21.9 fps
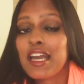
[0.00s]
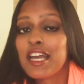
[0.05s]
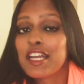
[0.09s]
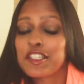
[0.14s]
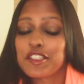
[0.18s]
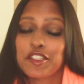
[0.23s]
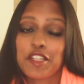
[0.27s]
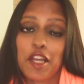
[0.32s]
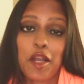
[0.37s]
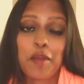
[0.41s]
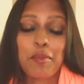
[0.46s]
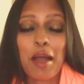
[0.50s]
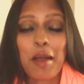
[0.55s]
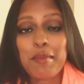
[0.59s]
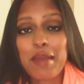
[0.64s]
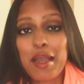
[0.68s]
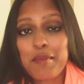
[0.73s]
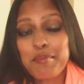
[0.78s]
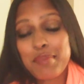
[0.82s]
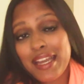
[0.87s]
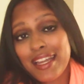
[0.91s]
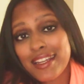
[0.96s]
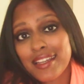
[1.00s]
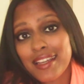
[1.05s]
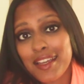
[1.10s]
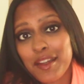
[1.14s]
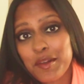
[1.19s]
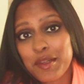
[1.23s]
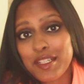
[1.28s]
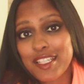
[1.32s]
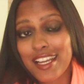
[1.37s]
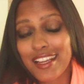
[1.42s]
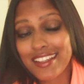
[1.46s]
just talk about my
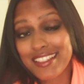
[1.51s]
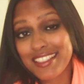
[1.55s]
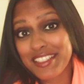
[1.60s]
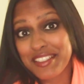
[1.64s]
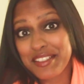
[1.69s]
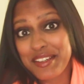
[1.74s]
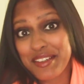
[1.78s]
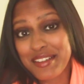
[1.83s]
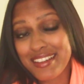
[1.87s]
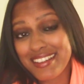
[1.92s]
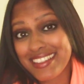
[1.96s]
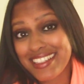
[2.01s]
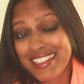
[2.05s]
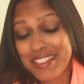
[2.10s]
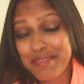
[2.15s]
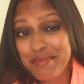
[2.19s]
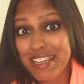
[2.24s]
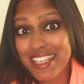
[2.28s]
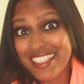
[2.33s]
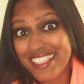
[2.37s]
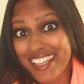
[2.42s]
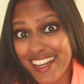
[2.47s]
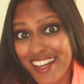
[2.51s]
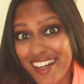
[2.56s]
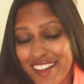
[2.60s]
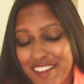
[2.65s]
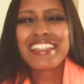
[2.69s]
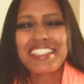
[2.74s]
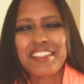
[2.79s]
opinion, which I can do because it's my show.